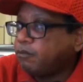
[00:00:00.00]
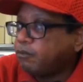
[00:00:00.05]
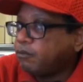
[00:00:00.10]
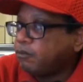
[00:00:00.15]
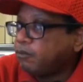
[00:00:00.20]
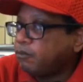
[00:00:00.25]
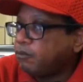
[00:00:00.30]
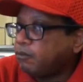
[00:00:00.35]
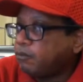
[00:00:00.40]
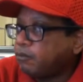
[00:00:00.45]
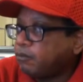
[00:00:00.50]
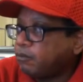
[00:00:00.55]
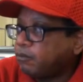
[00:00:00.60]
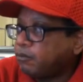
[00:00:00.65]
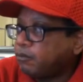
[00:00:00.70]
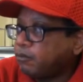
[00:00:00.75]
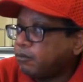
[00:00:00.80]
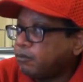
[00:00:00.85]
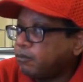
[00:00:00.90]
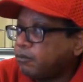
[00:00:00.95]

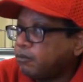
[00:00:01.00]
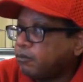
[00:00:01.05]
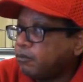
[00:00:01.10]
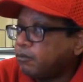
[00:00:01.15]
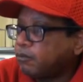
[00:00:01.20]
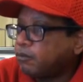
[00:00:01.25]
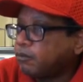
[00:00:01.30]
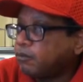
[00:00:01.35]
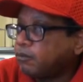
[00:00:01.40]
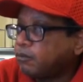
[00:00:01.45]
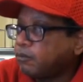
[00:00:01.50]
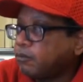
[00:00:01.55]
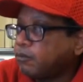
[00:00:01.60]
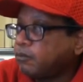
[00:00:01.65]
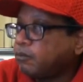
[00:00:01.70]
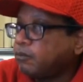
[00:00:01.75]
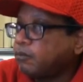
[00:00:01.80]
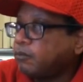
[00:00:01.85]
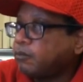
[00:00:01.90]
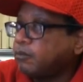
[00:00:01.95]

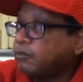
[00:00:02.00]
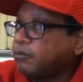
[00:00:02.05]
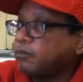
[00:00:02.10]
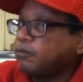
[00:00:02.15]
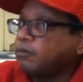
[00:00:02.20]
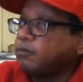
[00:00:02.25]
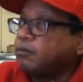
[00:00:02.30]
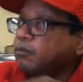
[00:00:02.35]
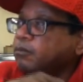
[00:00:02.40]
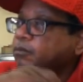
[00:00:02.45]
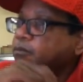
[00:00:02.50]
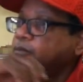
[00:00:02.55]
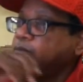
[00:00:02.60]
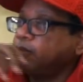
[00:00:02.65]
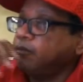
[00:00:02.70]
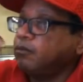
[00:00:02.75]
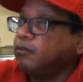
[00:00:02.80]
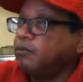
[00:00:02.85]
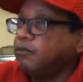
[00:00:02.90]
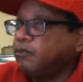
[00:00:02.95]

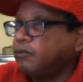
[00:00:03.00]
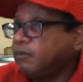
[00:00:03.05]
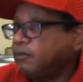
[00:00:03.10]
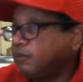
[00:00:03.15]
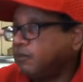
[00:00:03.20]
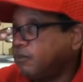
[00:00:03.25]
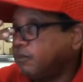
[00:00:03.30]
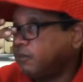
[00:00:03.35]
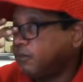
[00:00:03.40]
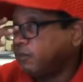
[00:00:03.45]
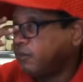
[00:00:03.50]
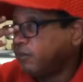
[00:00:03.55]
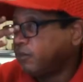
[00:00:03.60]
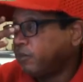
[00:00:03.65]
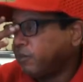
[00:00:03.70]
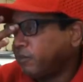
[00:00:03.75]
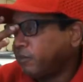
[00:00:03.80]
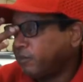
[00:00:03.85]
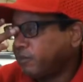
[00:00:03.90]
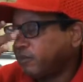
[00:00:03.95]

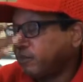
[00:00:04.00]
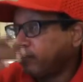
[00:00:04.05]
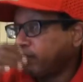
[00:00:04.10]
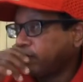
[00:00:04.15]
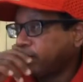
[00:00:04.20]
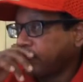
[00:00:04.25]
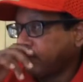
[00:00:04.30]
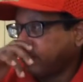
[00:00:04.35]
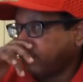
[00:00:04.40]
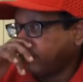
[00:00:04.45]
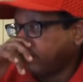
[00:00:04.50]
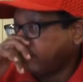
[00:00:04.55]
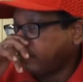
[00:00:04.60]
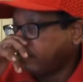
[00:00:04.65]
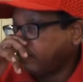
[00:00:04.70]
[no speech]